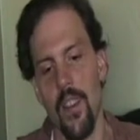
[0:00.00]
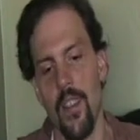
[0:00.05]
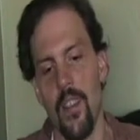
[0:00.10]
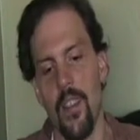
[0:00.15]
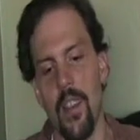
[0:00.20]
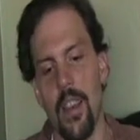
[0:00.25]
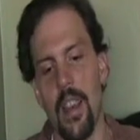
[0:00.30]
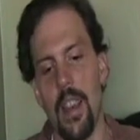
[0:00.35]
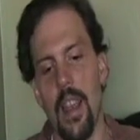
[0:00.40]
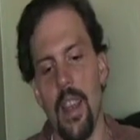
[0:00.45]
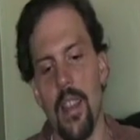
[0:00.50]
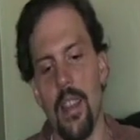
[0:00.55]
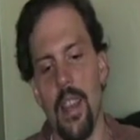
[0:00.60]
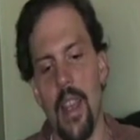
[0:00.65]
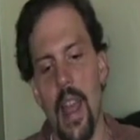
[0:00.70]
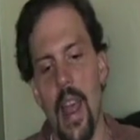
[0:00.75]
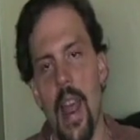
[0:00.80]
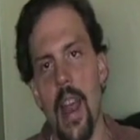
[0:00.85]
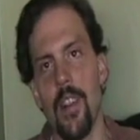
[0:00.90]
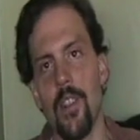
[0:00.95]
the, the
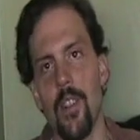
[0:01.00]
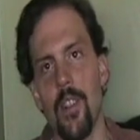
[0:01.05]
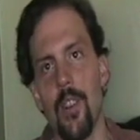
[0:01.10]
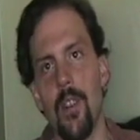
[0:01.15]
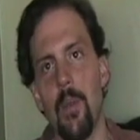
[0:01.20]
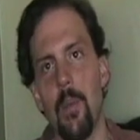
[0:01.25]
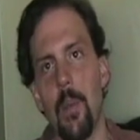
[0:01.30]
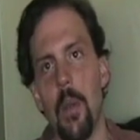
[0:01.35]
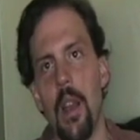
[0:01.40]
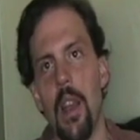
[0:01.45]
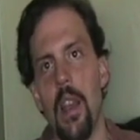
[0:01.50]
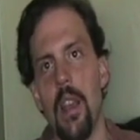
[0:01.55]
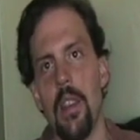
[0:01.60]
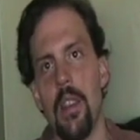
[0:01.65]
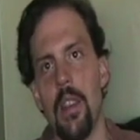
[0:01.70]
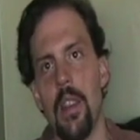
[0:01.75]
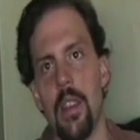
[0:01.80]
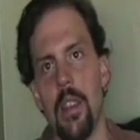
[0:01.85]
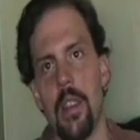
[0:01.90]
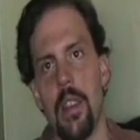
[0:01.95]
actor who
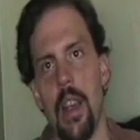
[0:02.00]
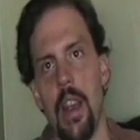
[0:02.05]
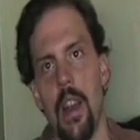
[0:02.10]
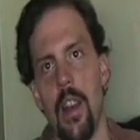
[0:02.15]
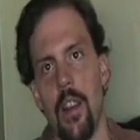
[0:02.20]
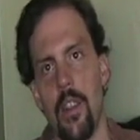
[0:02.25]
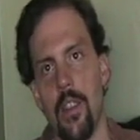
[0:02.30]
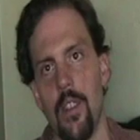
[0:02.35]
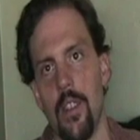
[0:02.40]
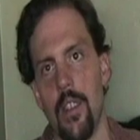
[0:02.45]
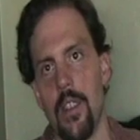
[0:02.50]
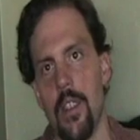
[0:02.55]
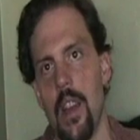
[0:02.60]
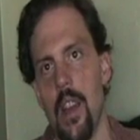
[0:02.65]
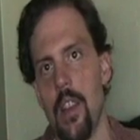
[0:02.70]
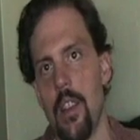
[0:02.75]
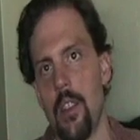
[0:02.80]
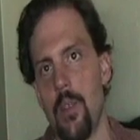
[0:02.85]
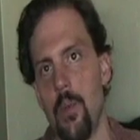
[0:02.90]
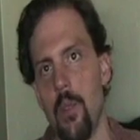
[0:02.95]
plays this character,
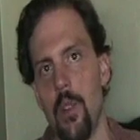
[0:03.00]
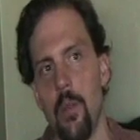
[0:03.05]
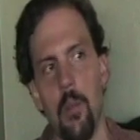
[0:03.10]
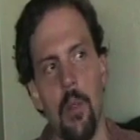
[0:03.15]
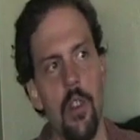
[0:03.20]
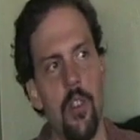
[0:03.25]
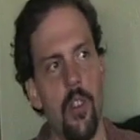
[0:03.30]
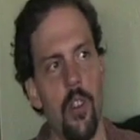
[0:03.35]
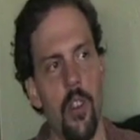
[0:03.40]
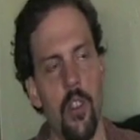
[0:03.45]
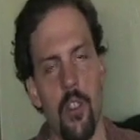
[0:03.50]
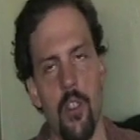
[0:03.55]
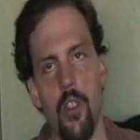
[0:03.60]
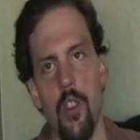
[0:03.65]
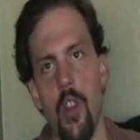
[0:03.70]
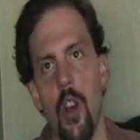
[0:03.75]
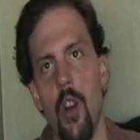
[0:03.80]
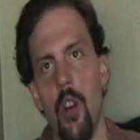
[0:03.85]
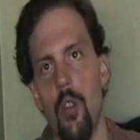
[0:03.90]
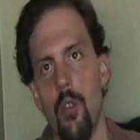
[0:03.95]
Silas Weir Mitchell, is
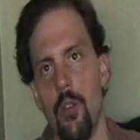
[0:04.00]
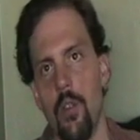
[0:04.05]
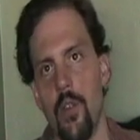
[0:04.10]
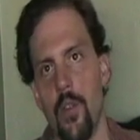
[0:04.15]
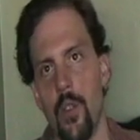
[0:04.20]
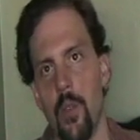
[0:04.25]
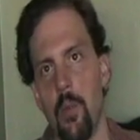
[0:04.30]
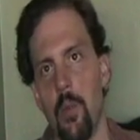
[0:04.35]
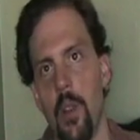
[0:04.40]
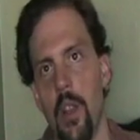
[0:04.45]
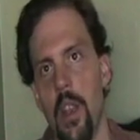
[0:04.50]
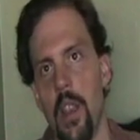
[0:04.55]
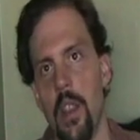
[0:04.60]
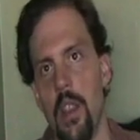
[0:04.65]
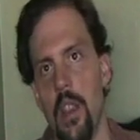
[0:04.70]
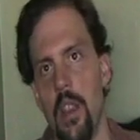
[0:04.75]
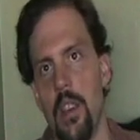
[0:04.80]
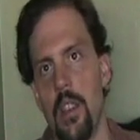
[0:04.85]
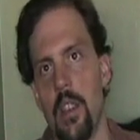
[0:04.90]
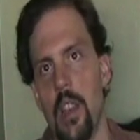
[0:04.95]
known for playing
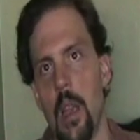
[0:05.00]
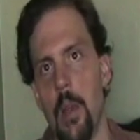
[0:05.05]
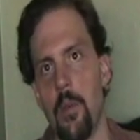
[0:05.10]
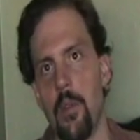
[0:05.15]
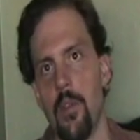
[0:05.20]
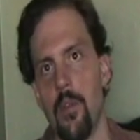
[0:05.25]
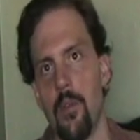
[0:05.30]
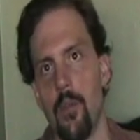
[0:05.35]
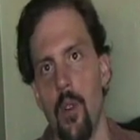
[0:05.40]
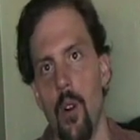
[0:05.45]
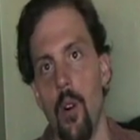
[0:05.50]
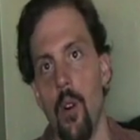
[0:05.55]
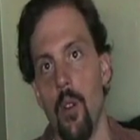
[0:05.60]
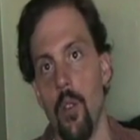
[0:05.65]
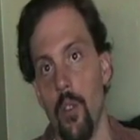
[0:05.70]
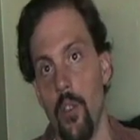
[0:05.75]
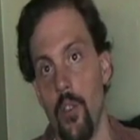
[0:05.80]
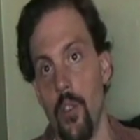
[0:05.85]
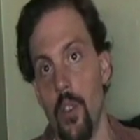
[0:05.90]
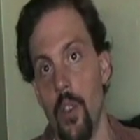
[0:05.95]
these types of
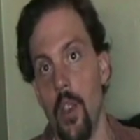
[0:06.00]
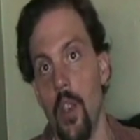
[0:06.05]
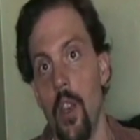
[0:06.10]
roles.